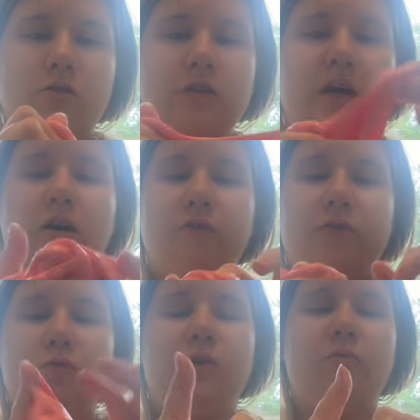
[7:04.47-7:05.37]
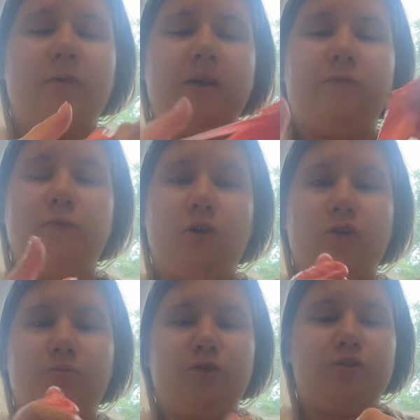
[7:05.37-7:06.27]
Now, if you want to make
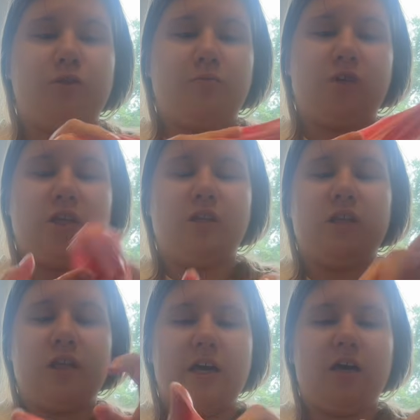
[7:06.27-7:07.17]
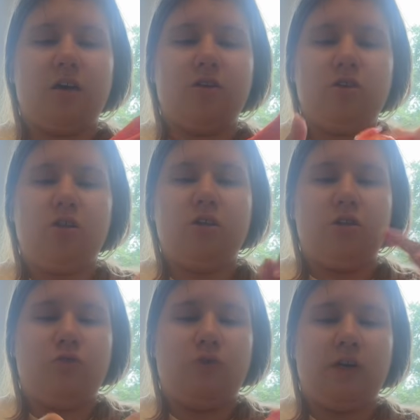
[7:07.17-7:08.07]
flarp or something, then yeah,
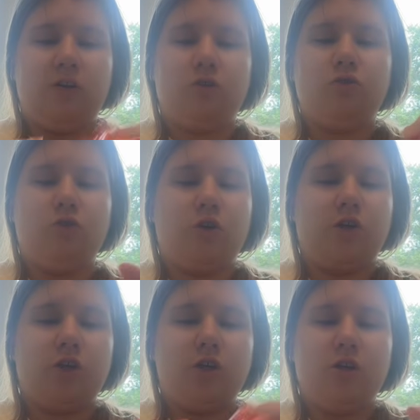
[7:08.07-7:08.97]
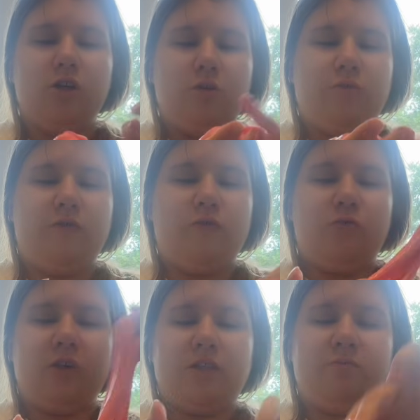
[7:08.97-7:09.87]
you want it a little harder. But if you
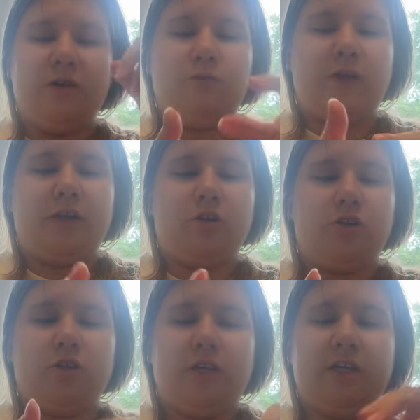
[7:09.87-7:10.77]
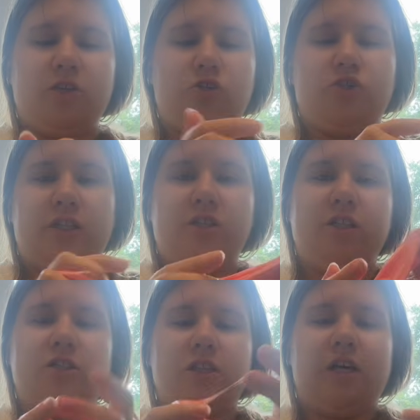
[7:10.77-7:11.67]
want it to be a regular, like, stretchy
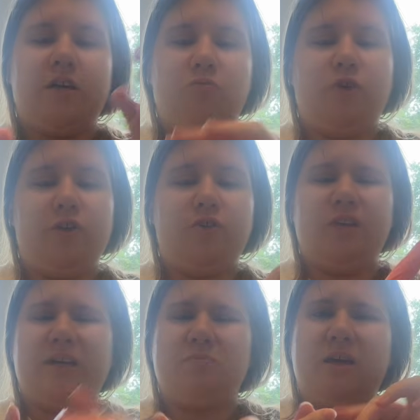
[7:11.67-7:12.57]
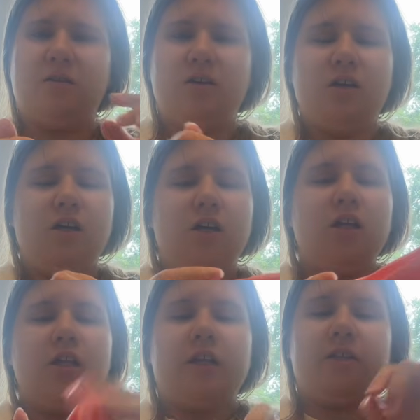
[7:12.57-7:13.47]
slime where you can, like, make,
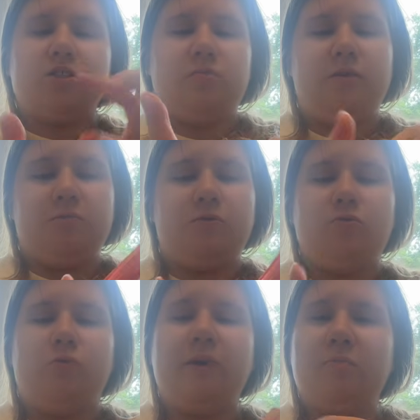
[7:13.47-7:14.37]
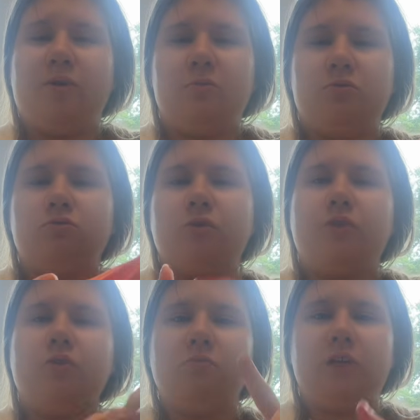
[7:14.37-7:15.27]
like, some people will make bubbles with them.